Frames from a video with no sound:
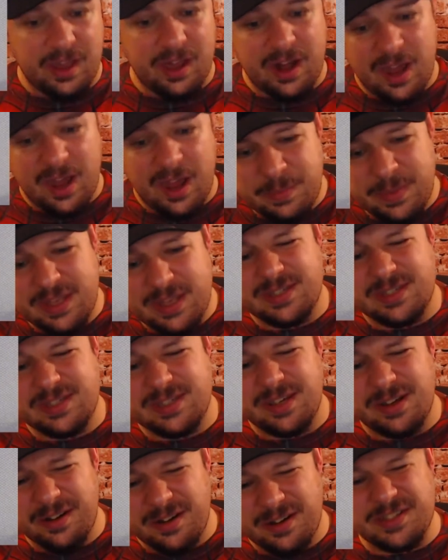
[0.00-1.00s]
I mean
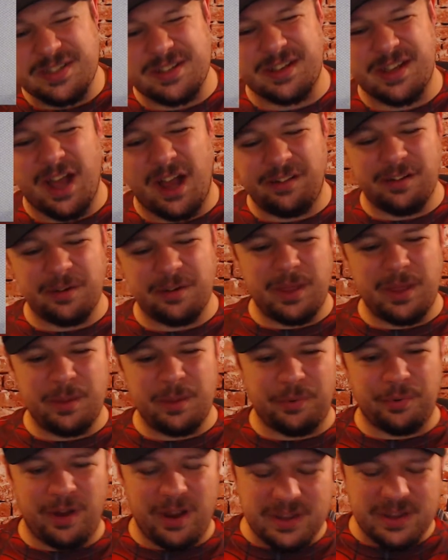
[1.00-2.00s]
seriously, color me
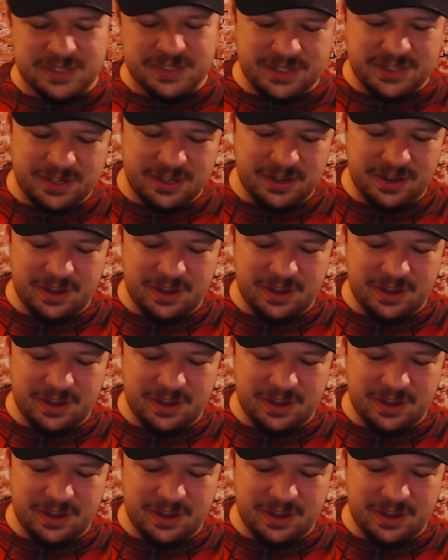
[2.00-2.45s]
impressed.